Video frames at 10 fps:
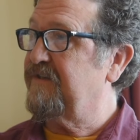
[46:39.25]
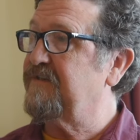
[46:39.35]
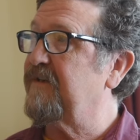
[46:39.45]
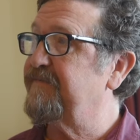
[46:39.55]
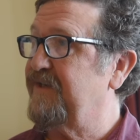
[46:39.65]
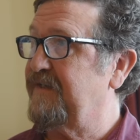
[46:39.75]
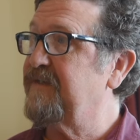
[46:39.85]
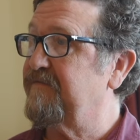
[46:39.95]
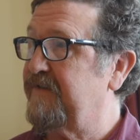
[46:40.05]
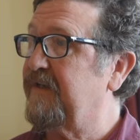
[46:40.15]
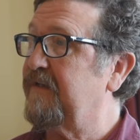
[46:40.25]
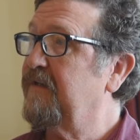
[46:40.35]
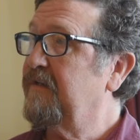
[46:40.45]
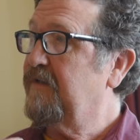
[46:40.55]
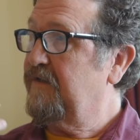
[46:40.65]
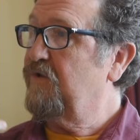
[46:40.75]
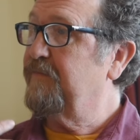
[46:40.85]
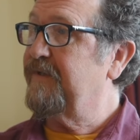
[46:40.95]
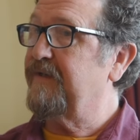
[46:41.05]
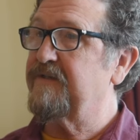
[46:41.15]
subjectivity in
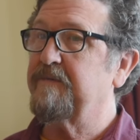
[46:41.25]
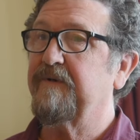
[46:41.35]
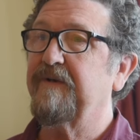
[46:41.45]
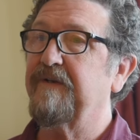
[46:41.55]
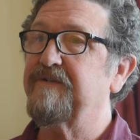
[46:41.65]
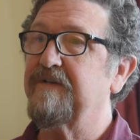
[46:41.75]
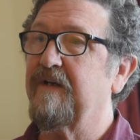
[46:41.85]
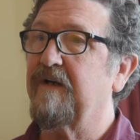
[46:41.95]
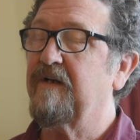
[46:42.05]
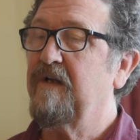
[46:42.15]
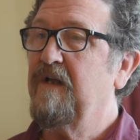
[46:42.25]
human experience there,